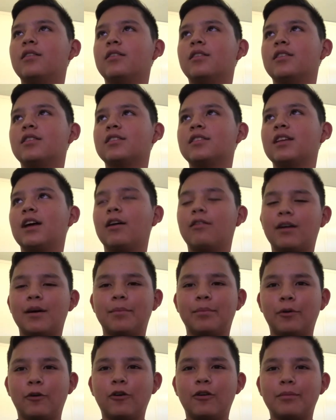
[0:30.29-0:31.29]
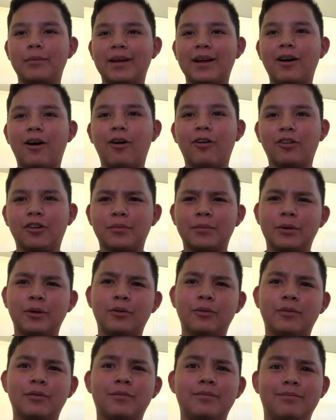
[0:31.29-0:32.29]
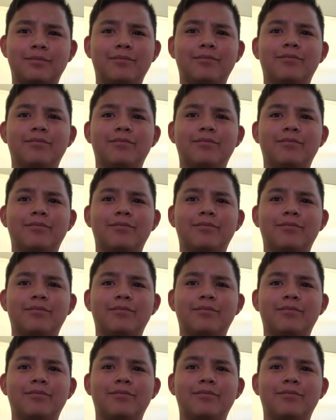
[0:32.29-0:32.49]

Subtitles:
This is how I broke my collarbone